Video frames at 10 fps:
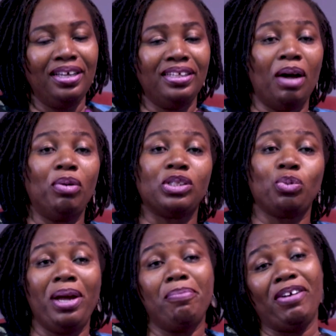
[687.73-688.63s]
That was
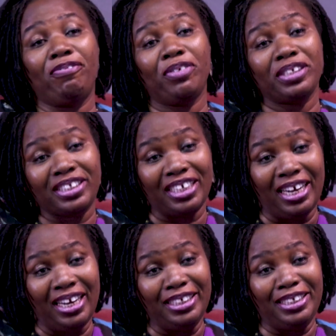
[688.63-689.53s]
where my first
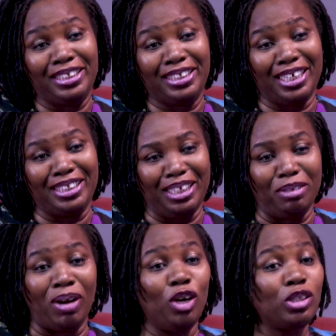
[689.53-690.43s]
challenge started.
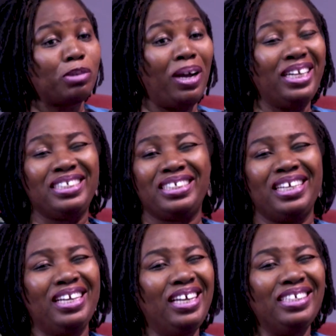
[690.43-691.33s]
My husband
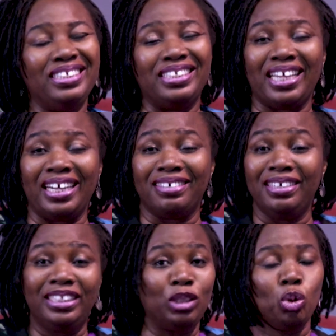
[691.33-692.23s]

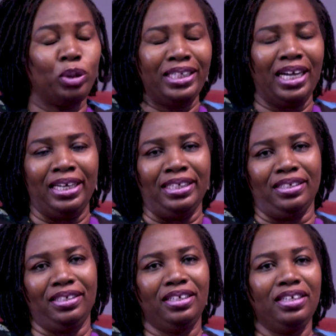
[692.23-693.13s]
disagreed totally.
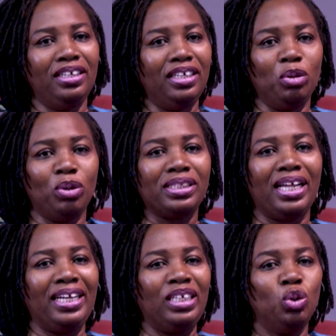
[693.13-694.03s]
He was
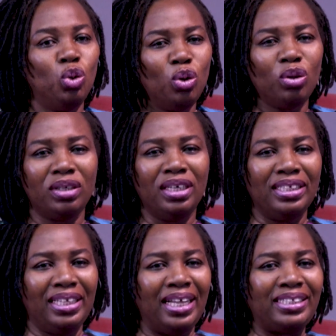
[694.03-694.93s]
like, no,
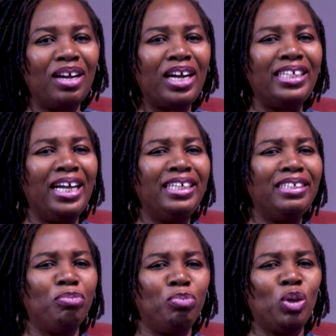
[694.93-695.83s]
that how can I
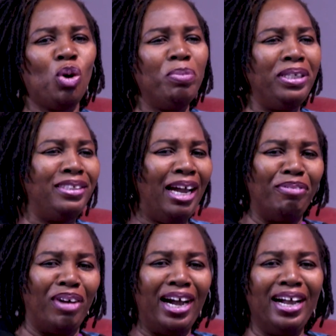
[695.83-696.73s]
become a
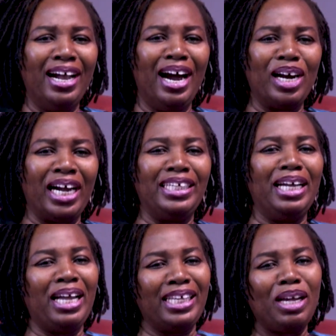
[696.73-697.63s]
driver? How can
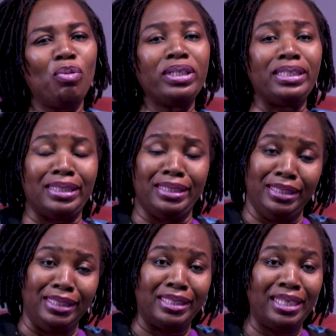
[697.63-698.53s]
I? I said, what is
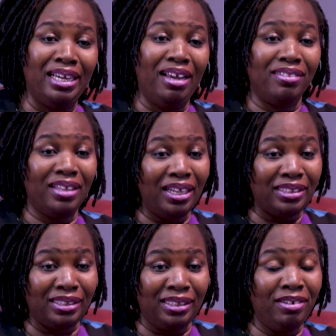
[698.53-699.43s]
in it? That
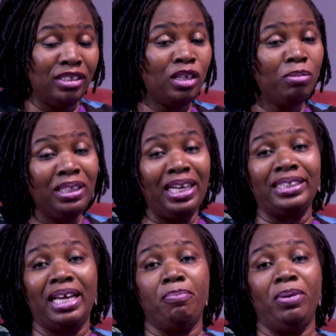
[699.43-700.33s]
there is something that
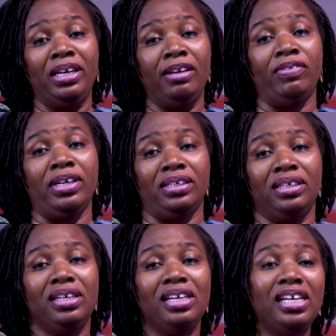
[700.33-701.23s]
I believe in.
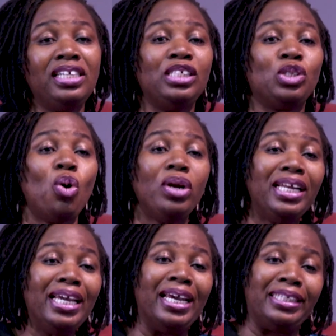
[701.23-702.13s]
It is
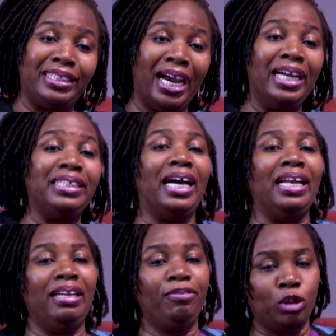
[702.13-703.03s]
only a child that
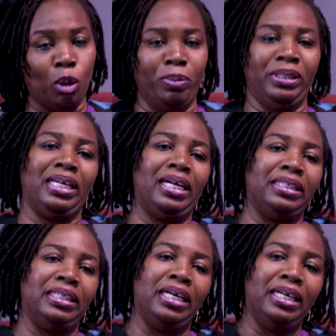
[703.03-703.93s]
lifts up his
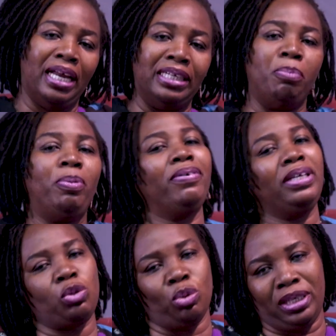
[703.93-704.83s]
hand that the
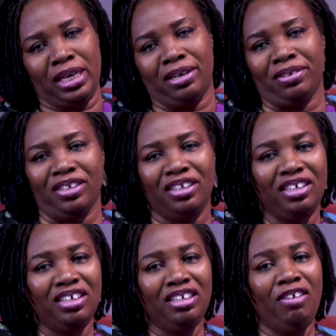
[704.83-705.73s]
parents would carry.
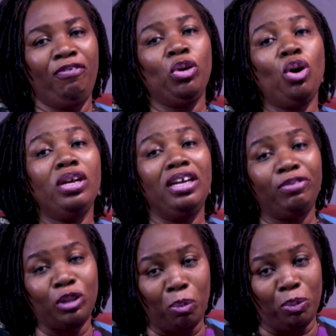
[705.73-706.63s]
If you don't
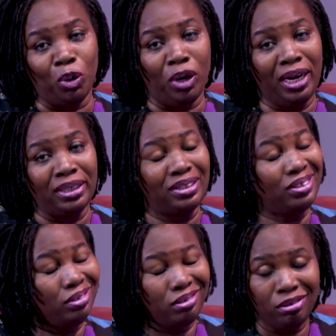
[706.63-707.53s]
lift up your hand,
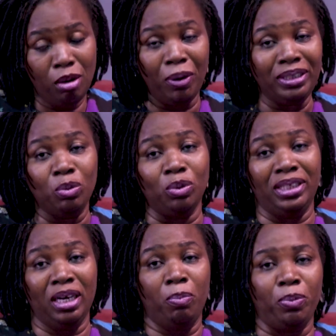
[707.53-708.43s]
nobody would
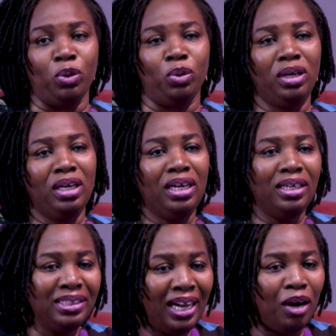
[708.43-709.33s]
help you.
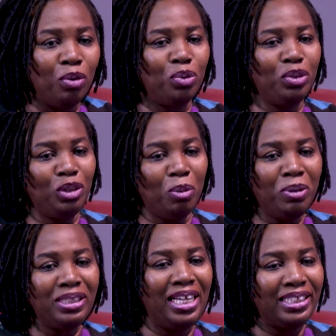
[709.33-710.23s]
Now, your
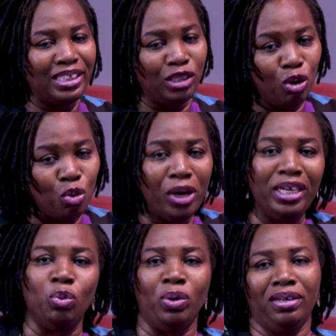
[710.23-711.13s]
business is not
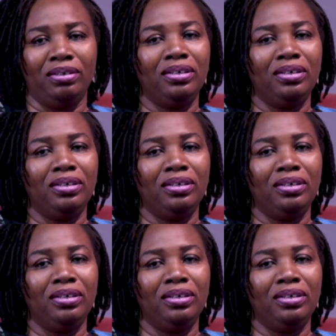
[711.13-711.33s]
going well.